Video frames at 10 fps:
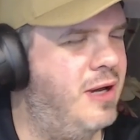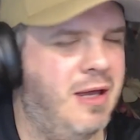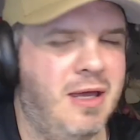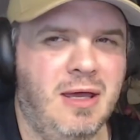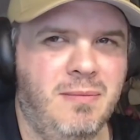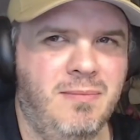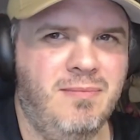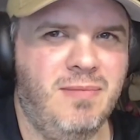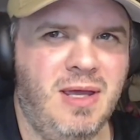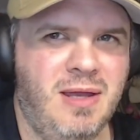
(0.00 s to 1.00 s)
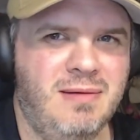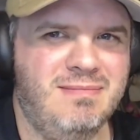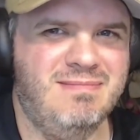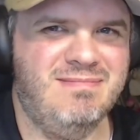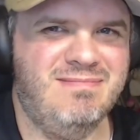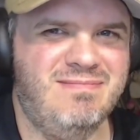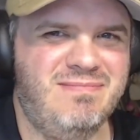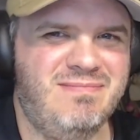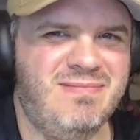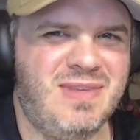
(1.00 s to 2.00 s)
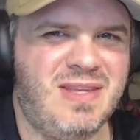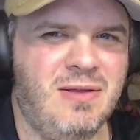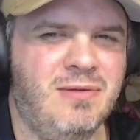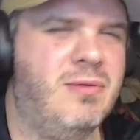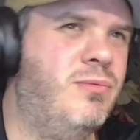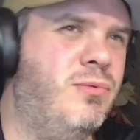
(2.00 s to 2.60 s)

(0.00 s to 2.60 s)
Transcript: And the